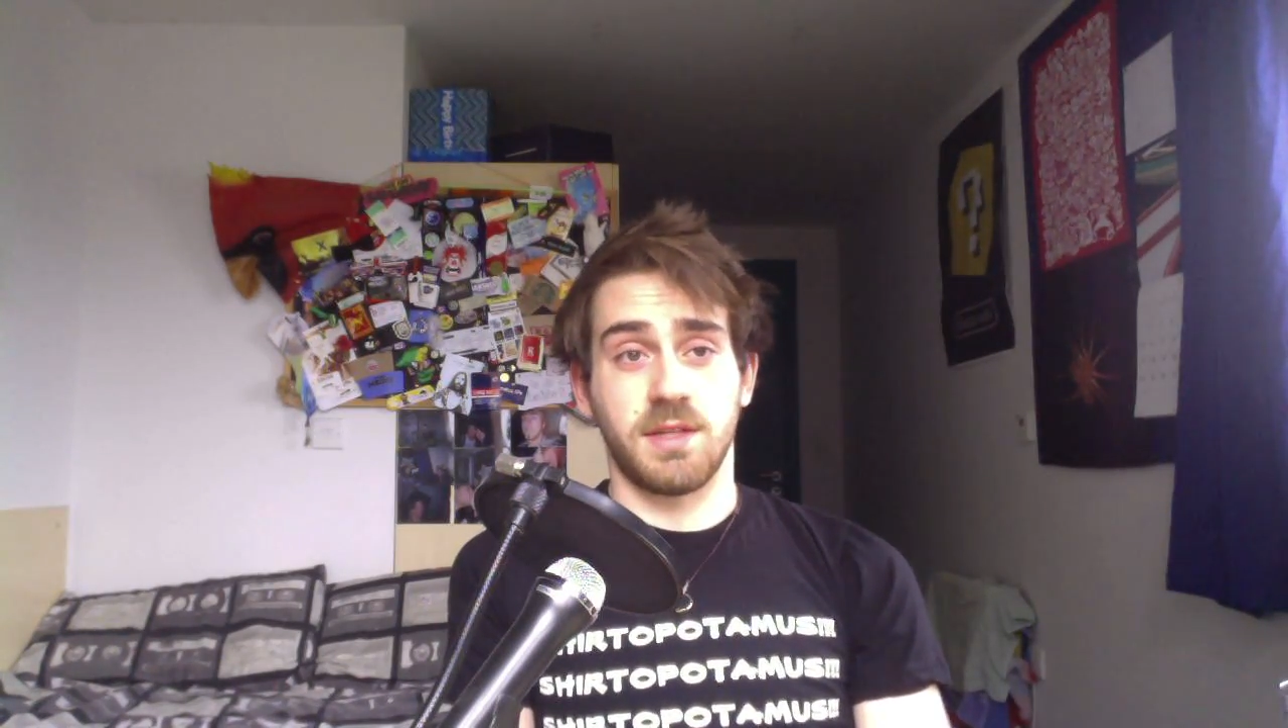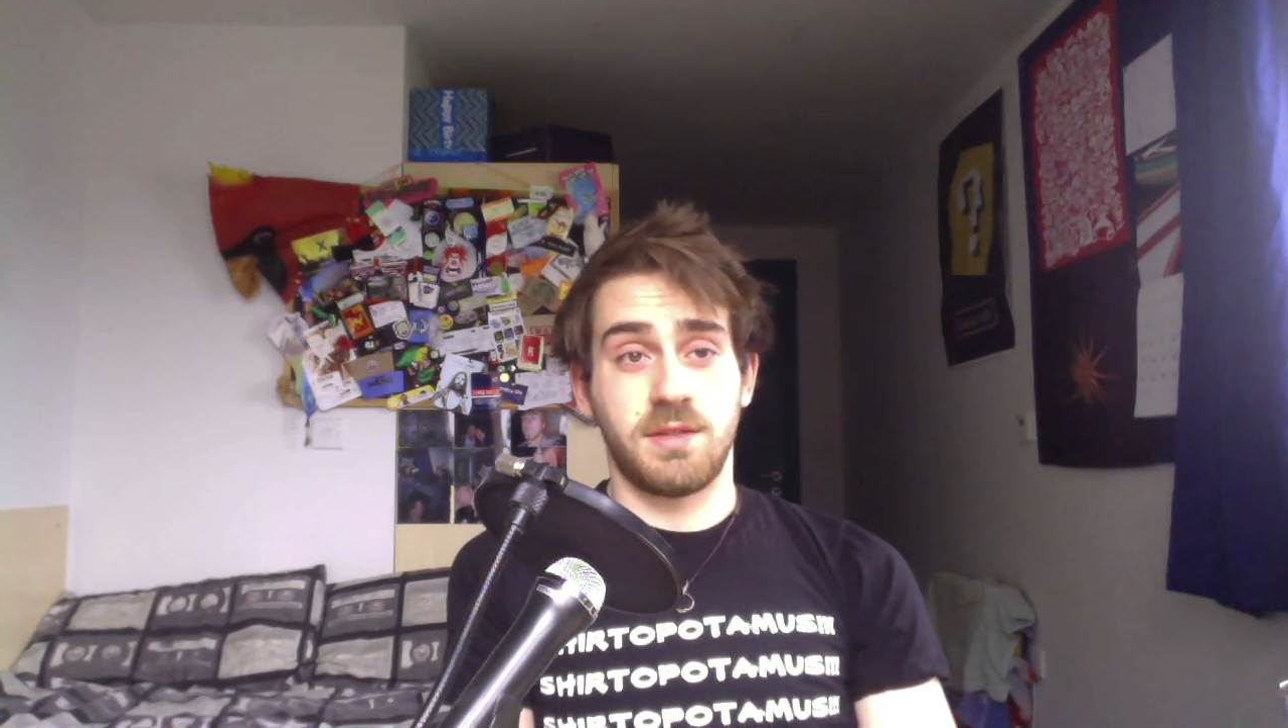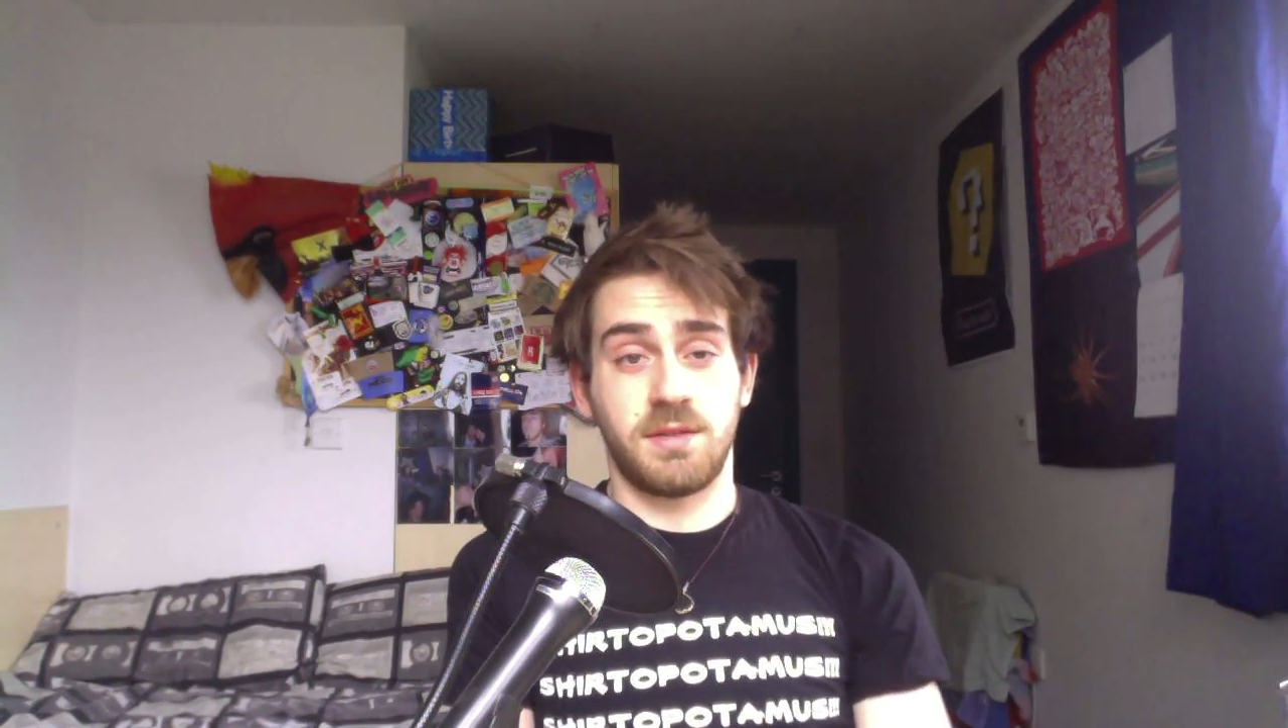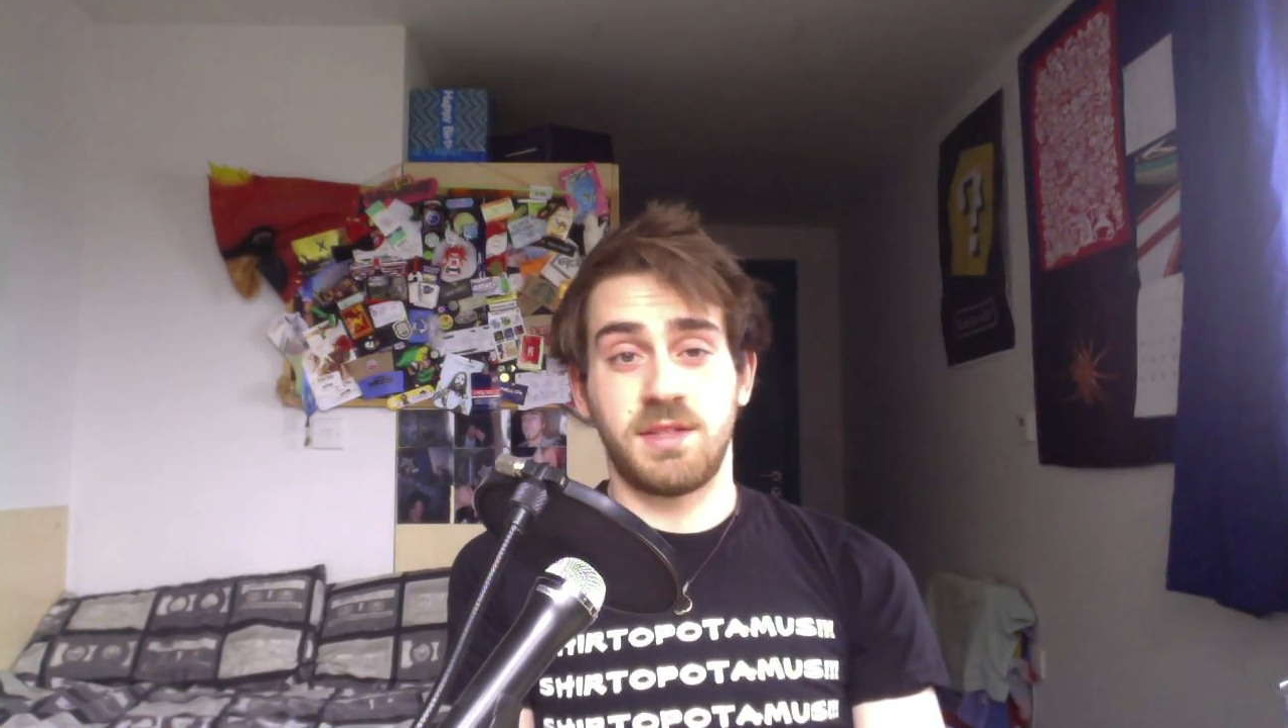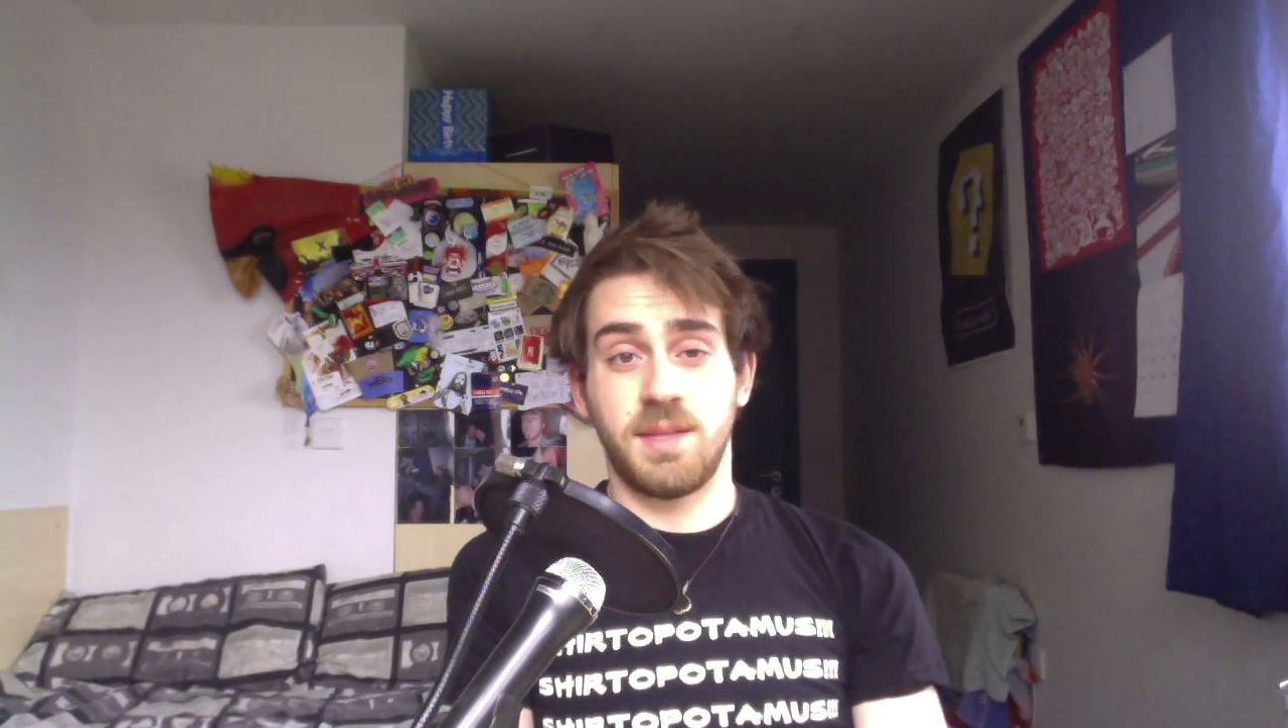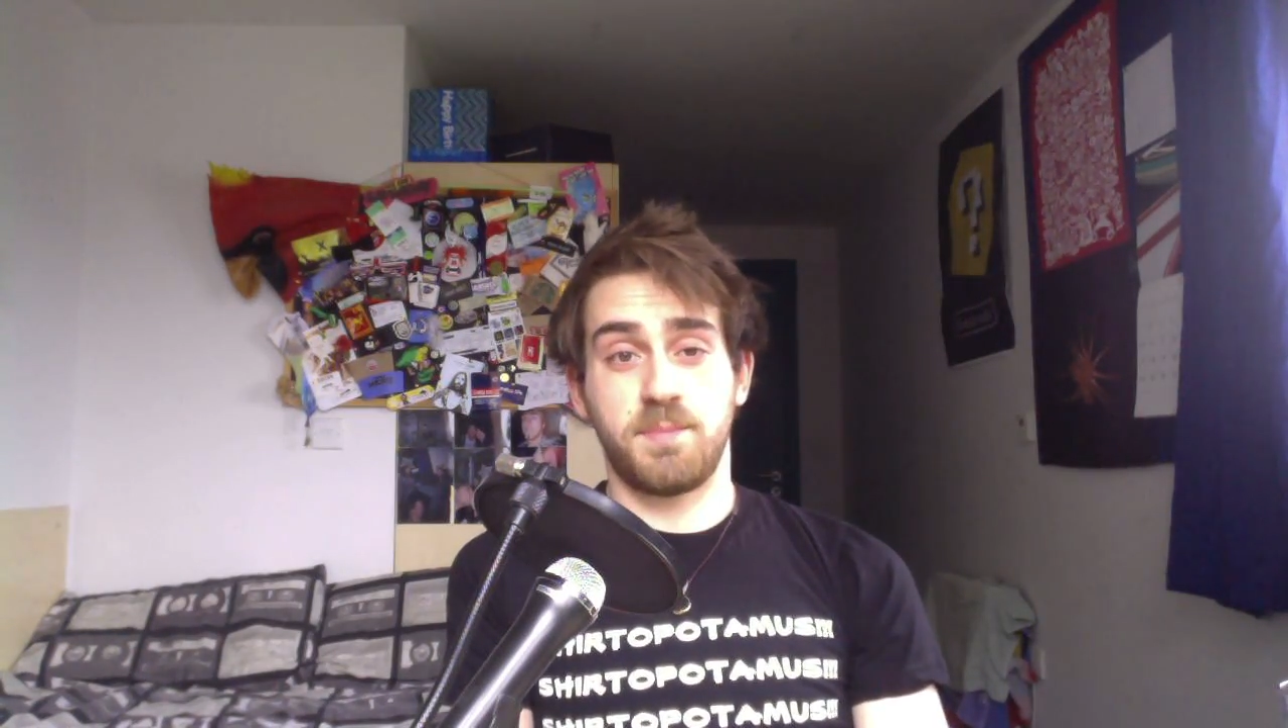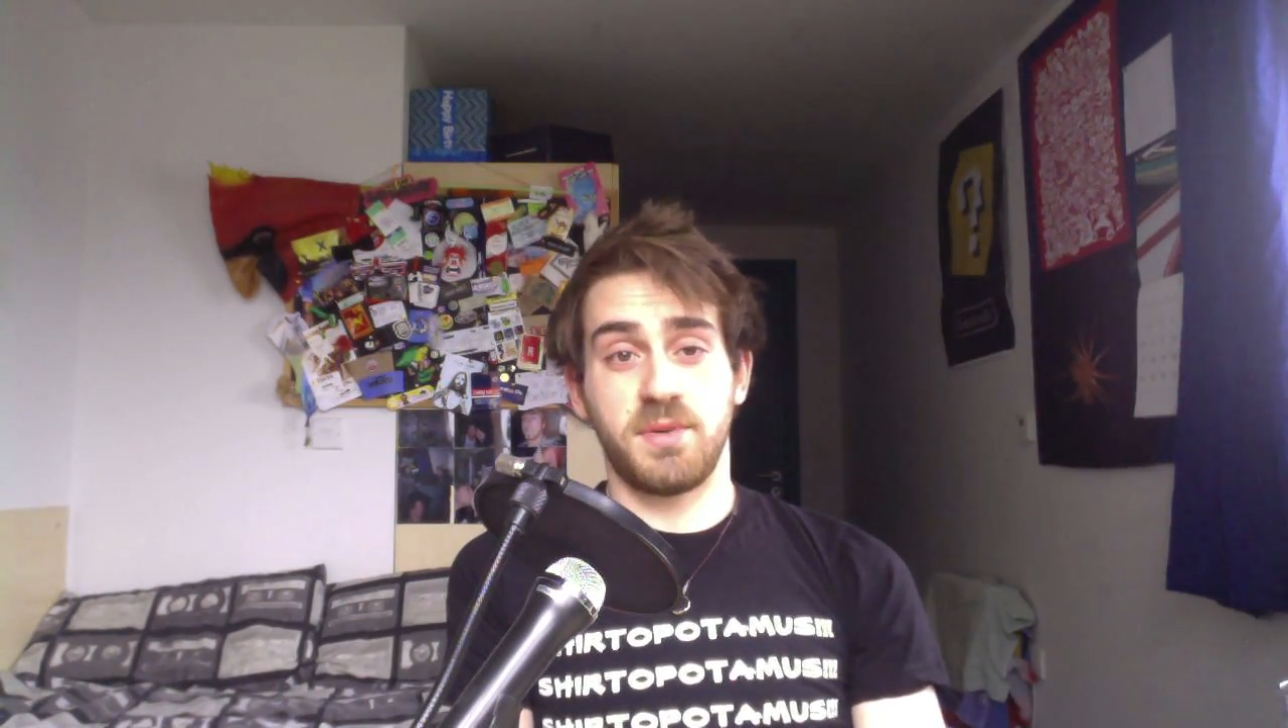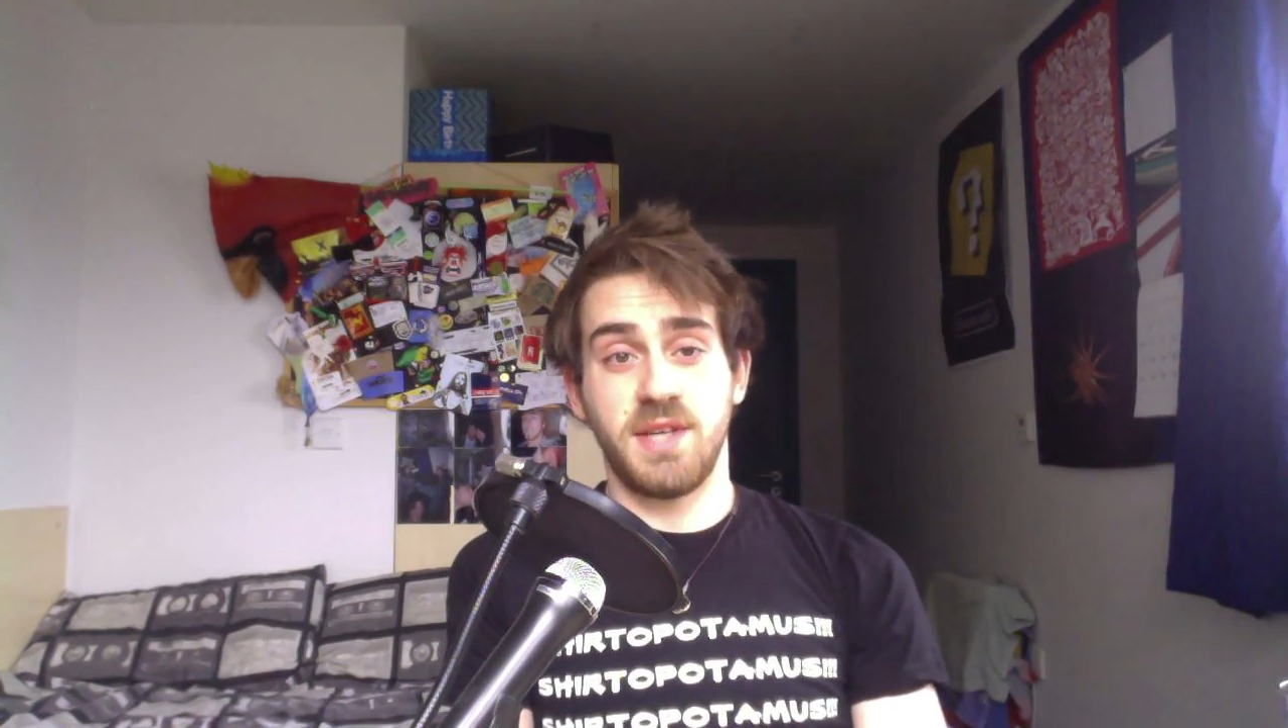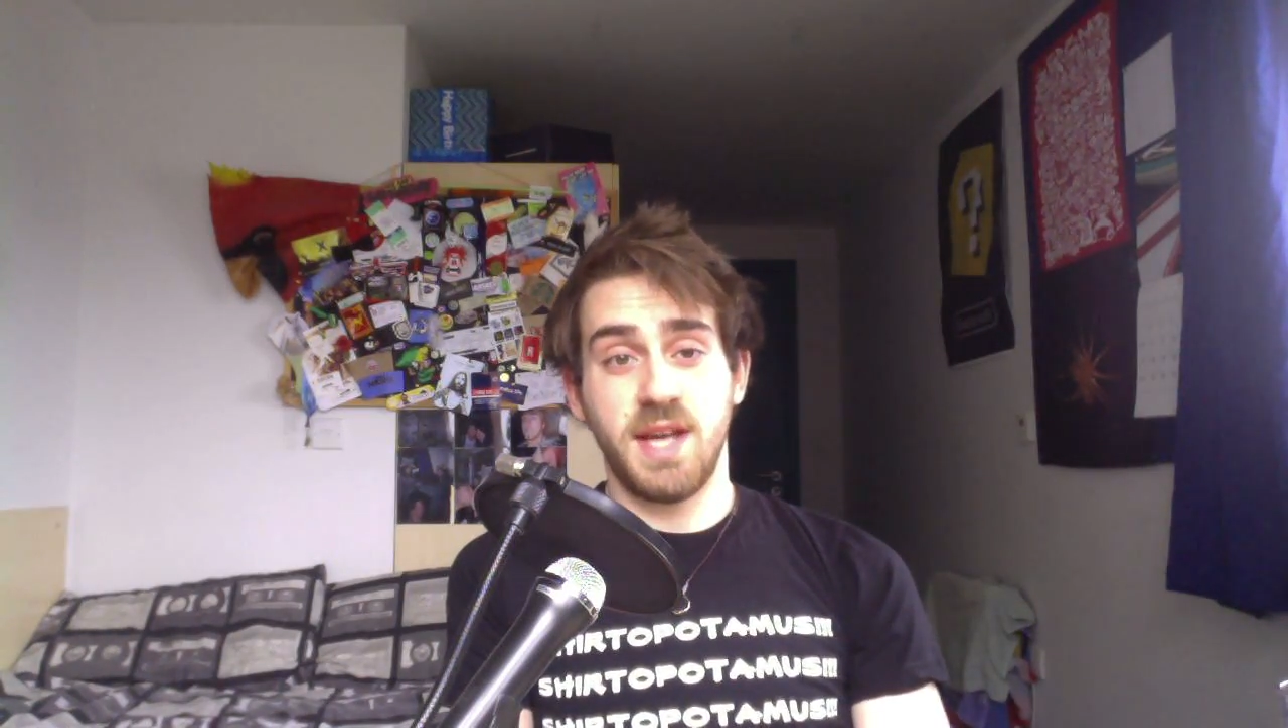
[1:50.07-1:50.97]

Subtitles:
they're 2 separate